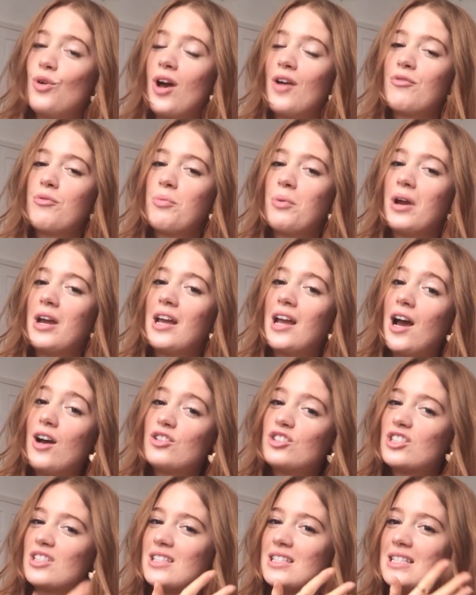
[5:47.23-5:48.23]
you have a
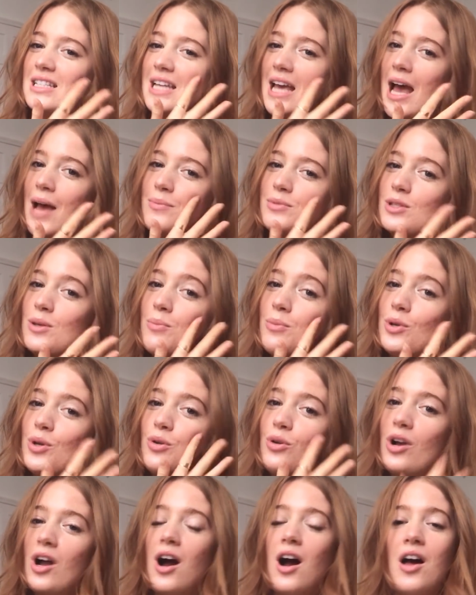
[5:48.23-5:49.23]
breakout, just dab some
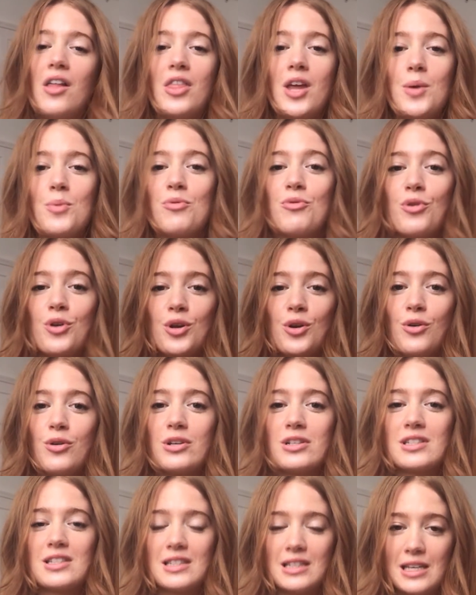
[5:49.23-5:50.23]
Manuka on there before you go
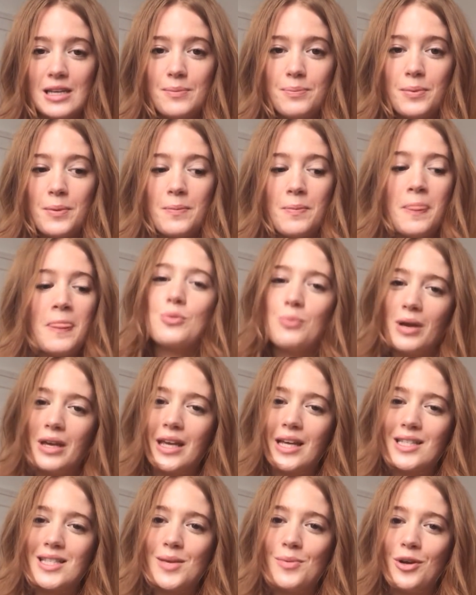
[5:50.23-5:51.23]
to sleep. You might
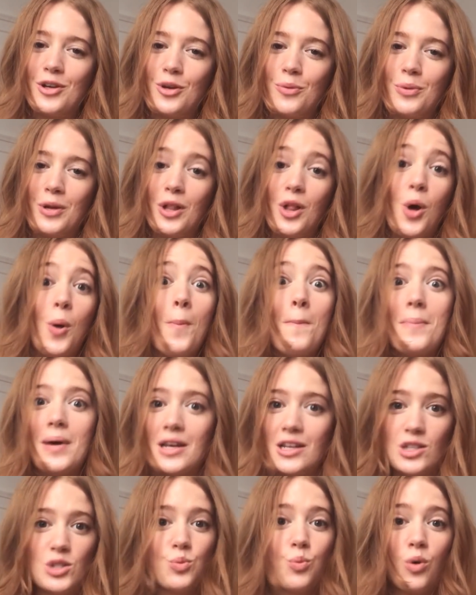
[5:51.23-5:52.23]
get some on your pillow,
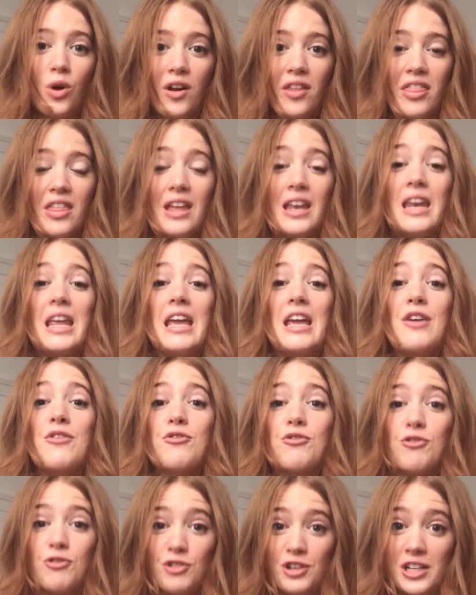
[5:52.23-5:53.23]
but it's worth it. It
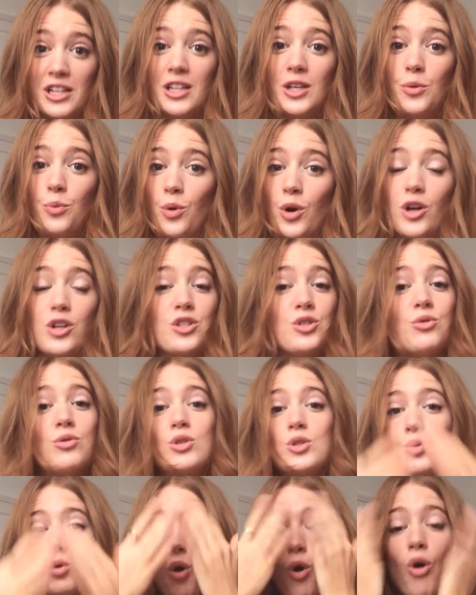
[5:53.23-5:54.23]
really works. You
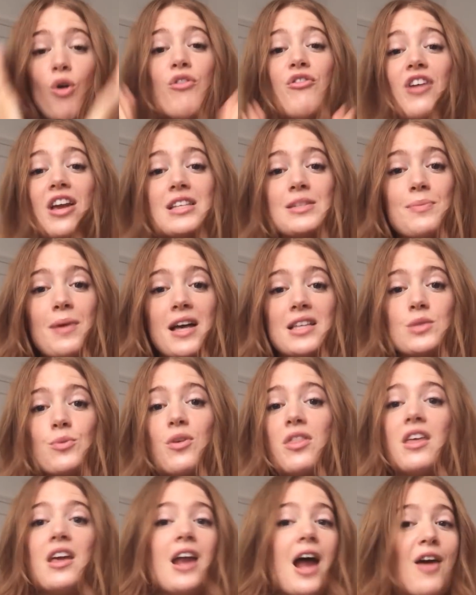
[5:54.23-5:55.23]
can do a whole face mask
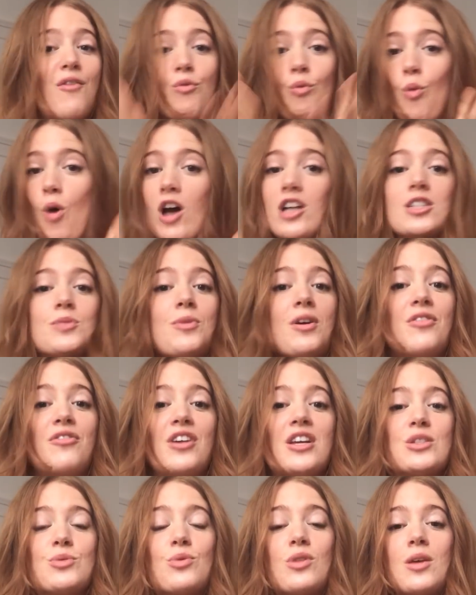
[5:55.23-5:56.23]
with it. I've washed my
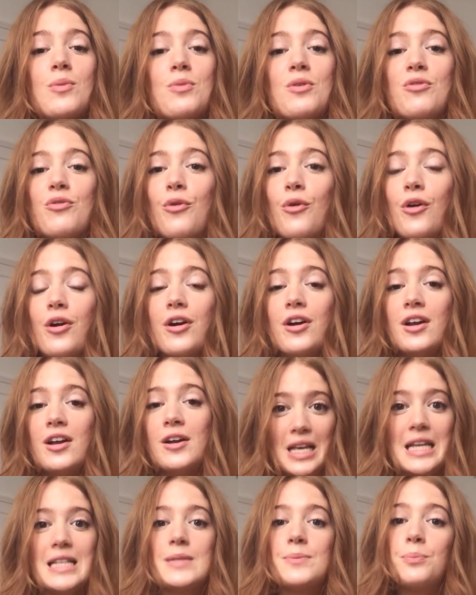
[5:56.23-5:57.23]
face with it before.
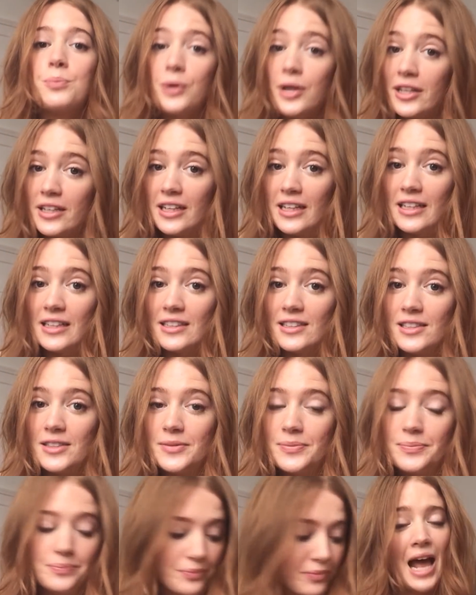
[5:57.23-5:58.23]
It's brilliant.
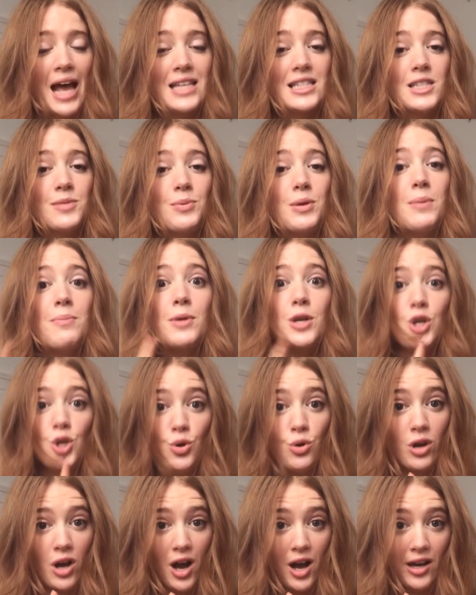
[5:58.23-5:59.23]
It has to be
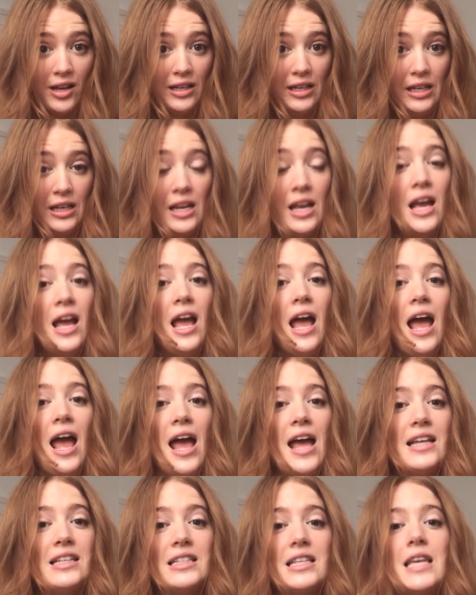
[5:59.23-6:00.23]
Manuka Honey,
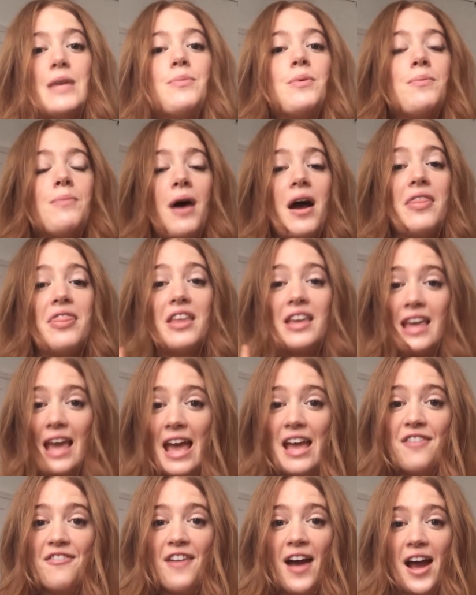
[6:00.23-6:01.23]
and keep in mind the
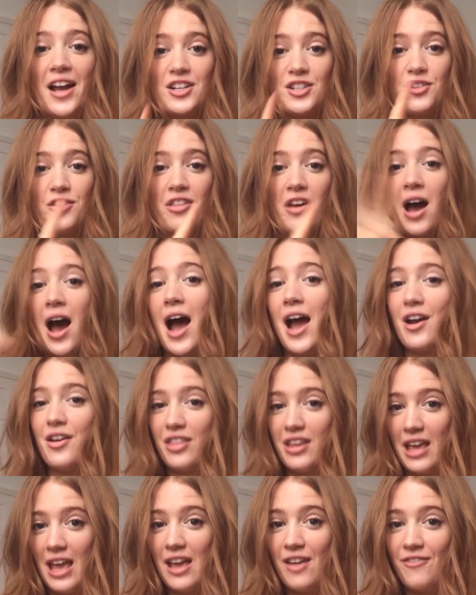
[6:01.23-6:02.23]
K factor. The higher
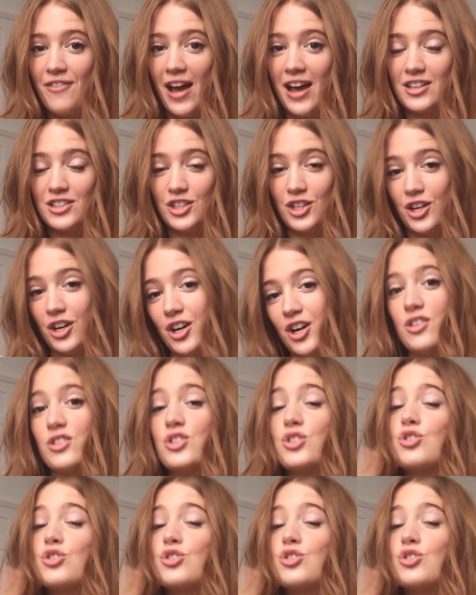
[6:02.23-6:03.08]
the K factor, the